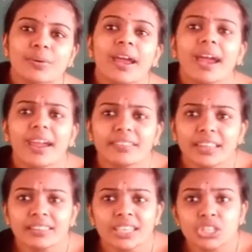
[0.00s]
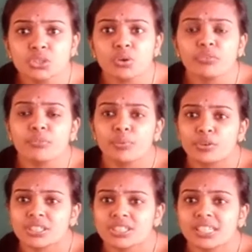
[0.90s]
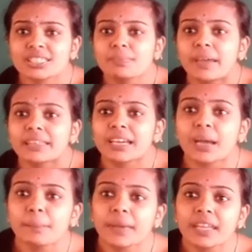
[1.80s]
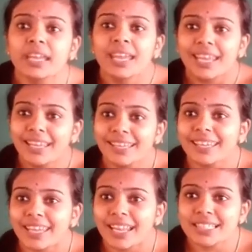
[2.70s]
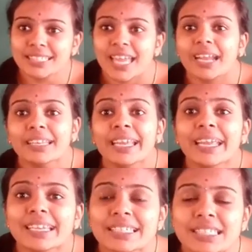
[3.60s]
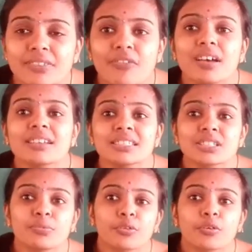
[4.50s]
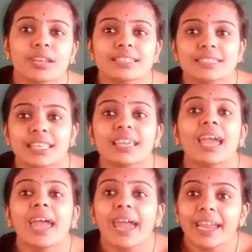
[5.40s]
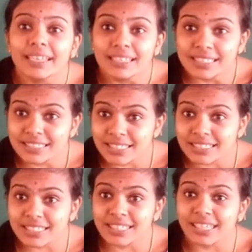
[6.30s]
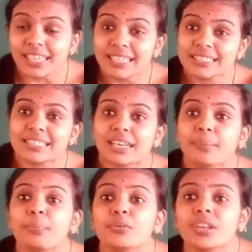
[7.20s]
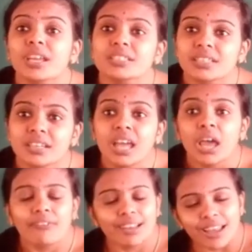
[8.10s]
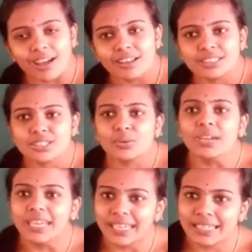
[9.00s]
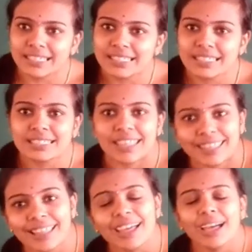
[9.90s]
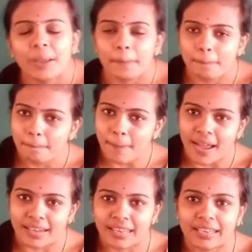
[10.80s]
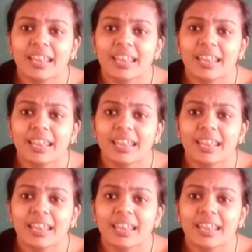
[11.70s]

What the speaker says: And then the issue of the bonus shares by the company indicates that it is a fast progressing, and such its reputation will also increases in the market.